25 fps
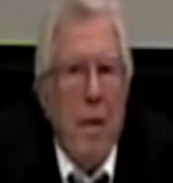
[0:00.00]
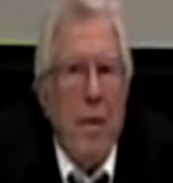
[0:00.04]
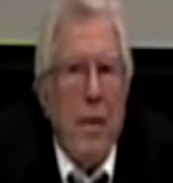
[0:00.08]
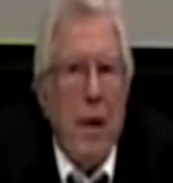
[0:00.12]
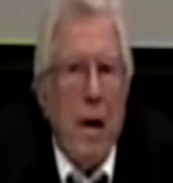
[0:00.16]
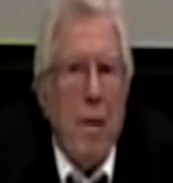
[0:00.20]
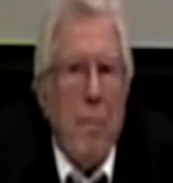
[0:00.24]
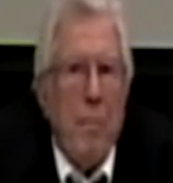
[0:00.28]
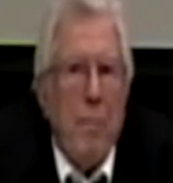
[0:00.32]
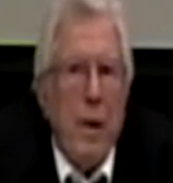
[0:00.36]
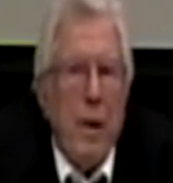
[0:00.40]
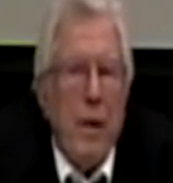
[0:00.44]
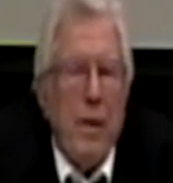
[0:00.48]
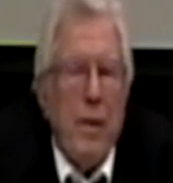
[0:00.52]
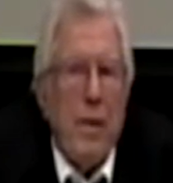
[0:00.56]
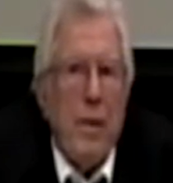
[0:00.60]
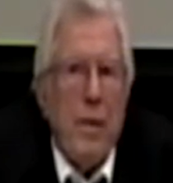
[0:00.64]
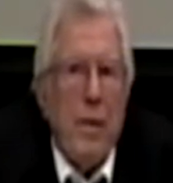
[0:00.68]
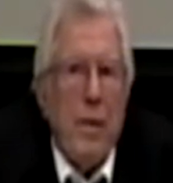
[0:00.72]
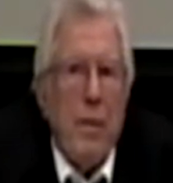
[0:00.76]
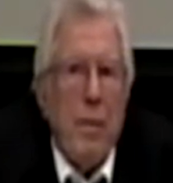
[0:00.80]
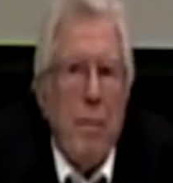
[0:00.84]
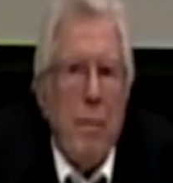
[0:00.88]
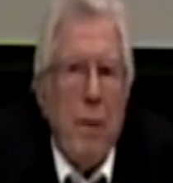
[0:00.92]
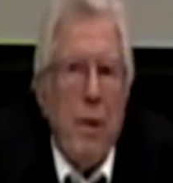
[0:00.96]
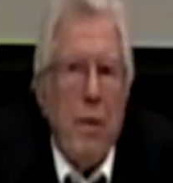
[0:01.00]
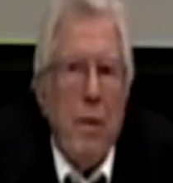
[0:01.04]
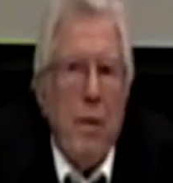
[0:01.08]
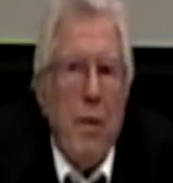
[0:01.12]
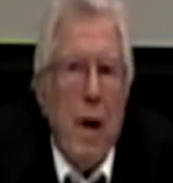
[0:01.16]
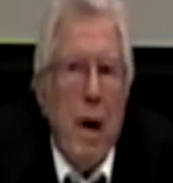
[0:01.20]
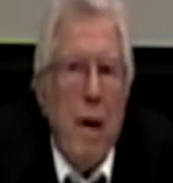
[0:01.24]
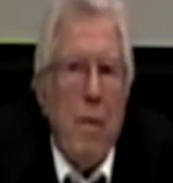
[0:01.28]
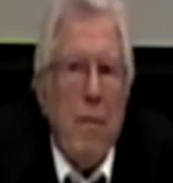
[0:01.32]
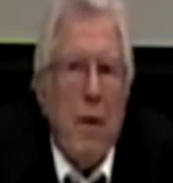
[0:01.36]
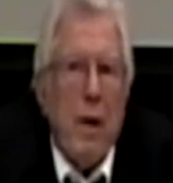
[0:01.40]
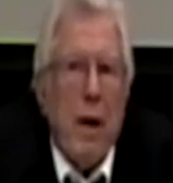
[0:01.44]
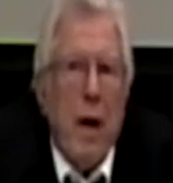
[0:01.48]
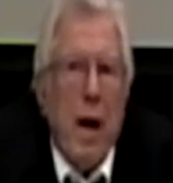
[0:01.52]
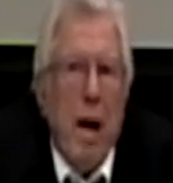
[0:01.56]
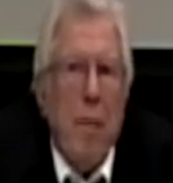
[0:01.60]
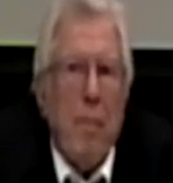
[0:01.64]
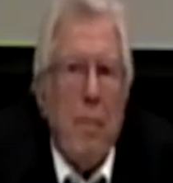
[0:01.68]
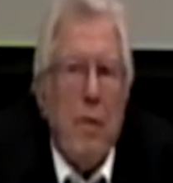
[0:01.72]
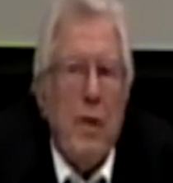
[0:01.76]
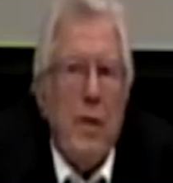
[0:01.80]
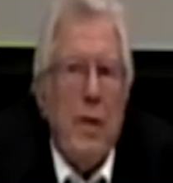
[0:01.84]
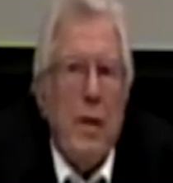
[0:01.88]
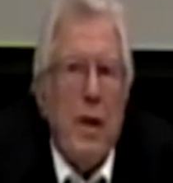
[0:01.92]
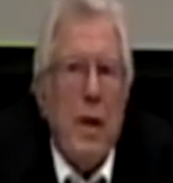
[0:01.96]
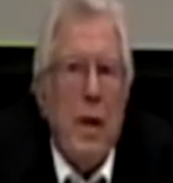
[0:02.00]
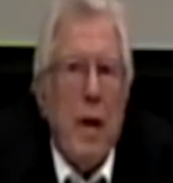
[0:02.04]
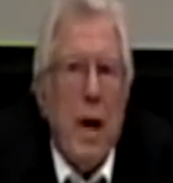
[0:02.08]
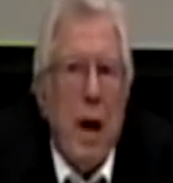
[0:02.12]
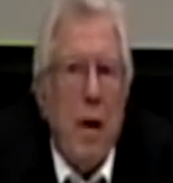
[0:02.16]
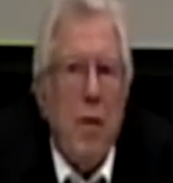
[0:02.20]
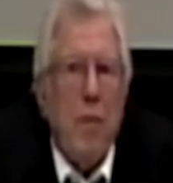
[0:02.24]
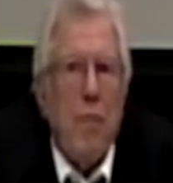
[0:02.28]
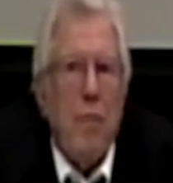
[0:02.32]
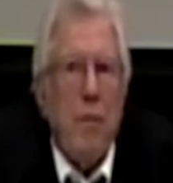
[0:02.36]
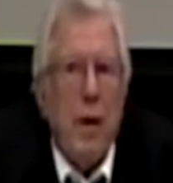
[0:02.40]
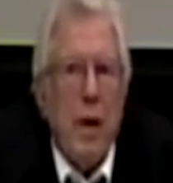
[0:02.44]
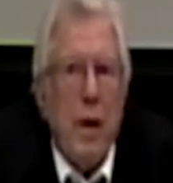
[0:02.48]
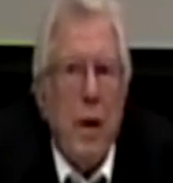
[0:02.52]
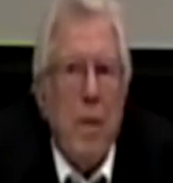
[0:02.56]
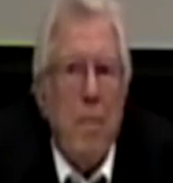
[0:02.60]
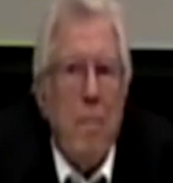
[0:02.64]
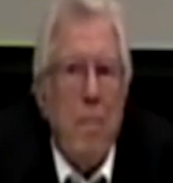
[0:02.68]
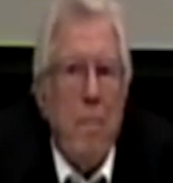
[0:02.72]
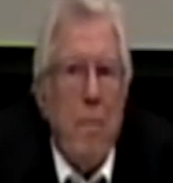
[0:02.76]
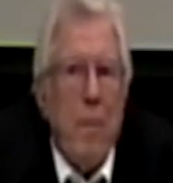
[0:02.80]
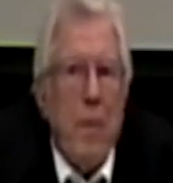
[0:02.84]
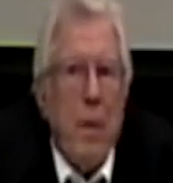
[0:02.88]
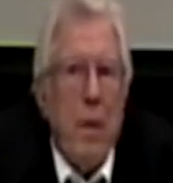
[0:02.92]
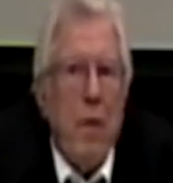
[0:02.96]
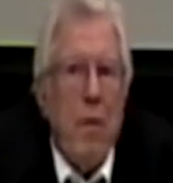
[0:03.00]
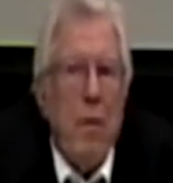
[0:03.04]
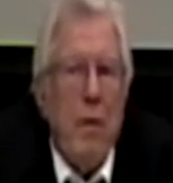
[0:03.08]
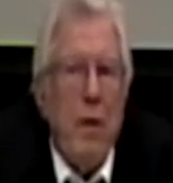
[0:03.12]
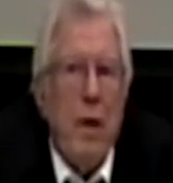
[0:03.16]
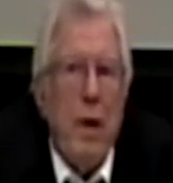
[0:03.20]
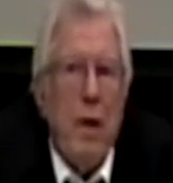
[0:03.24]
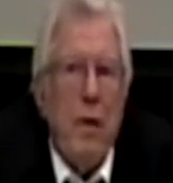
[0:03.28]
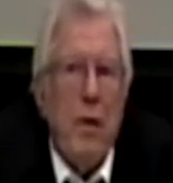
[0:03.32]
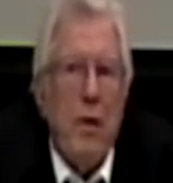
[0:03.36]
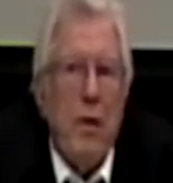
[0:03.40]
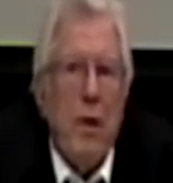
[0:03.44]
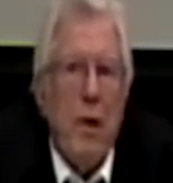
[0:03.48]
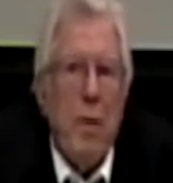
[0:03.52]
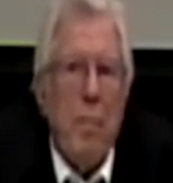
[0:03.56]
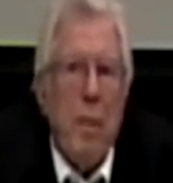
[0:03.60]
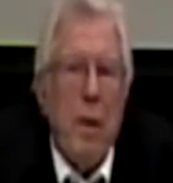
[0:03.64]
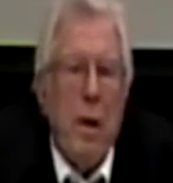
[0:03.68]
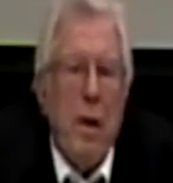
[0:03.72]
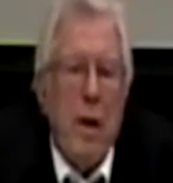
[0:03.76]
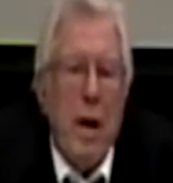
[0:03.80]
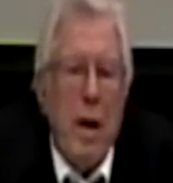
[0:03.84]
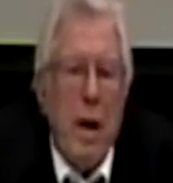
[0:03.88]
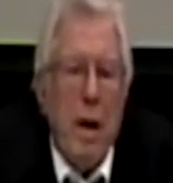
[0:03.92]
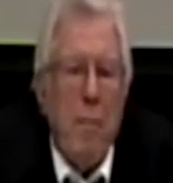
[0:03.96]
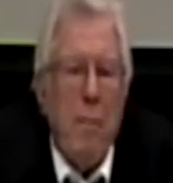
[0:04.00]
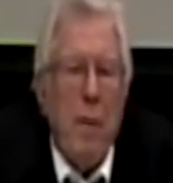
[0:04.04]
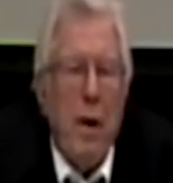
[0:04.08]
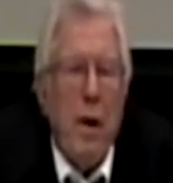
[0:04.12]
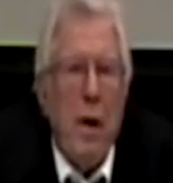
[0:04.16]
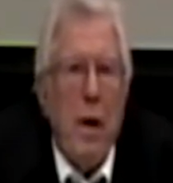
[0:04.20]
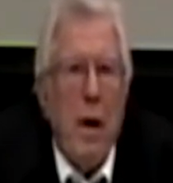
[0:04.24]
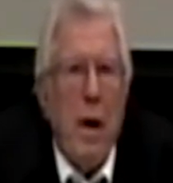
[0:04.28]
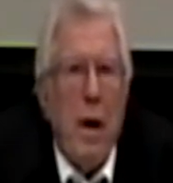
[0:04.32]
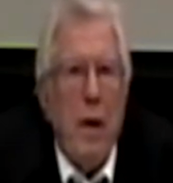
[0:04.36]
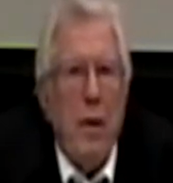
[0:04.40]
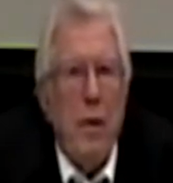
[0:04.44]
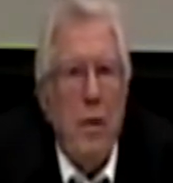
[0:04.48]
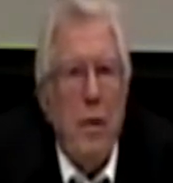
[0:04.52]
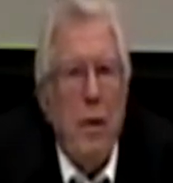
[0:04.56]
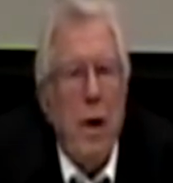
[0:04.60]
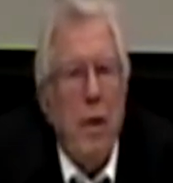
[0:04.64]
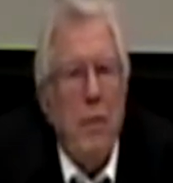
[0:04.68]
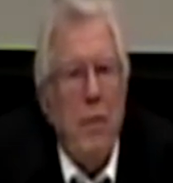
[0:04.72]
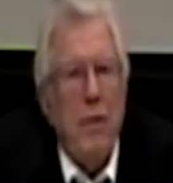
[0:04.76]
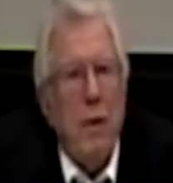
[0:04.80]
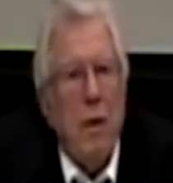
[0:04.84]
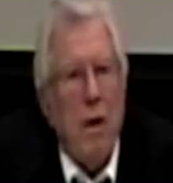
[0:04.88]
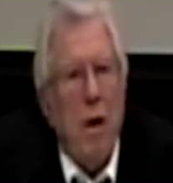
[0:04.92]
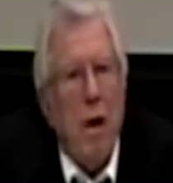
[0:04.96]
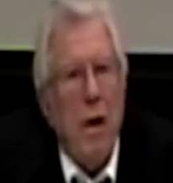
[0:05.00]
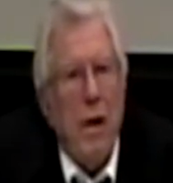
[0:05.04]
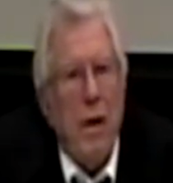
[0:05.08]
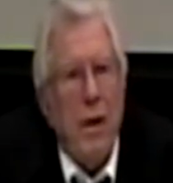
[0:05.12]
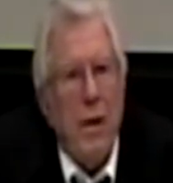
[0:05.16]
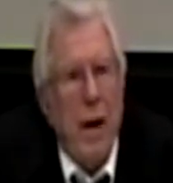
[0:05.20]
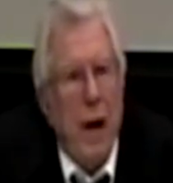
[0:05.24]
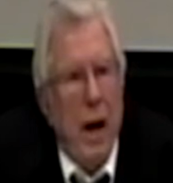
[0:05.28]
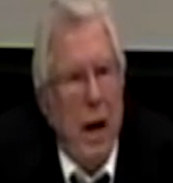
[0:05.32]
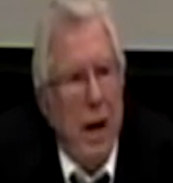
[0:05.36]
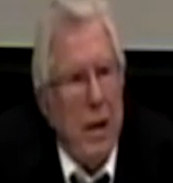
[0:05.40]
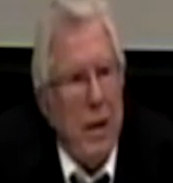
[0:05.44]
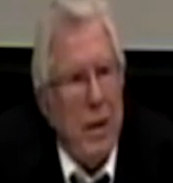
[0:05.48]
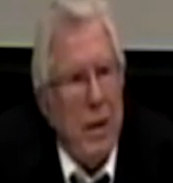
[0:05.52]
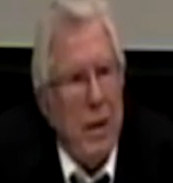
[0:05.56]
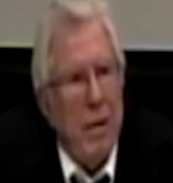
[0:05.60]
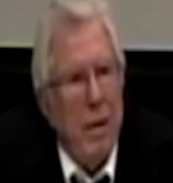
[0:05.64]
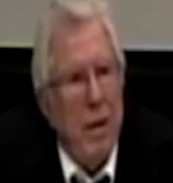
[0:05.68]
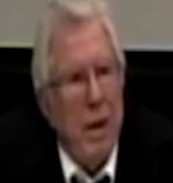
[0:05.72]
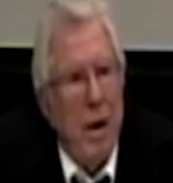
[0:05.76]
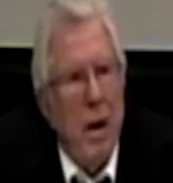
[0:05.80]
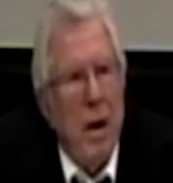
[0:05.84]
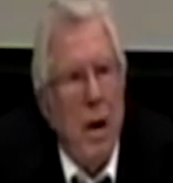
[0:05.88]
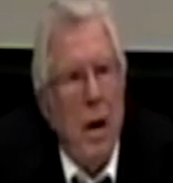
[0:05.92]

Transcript: That means when you have a capitalistic country, you need cheaper labor and you have to colonize.